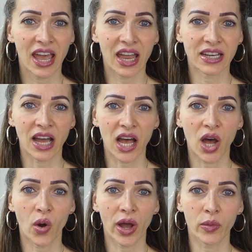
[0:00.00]
and
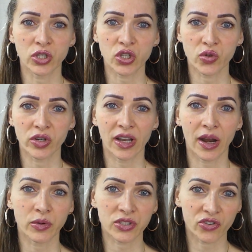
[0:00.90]
how I was sure that
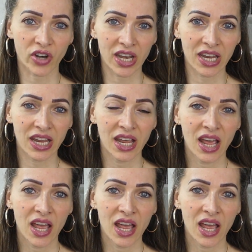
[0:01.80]
I was ready